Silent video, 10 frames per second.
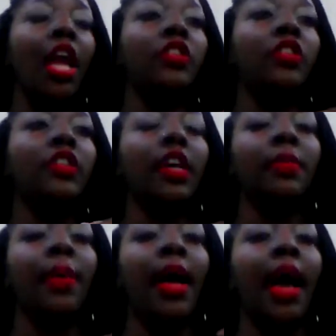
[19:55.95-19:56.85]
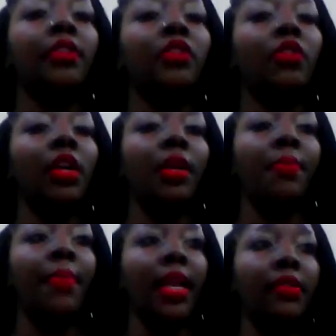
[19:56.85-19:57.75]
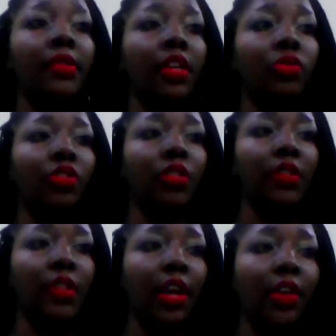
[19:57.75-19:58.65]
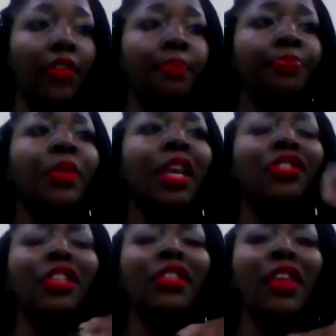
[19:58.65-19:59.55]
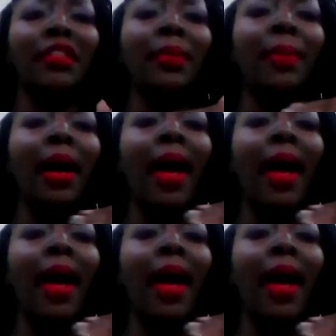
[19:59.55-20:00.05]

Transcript: She talks about how to start getting back in touch with yourself, She talks about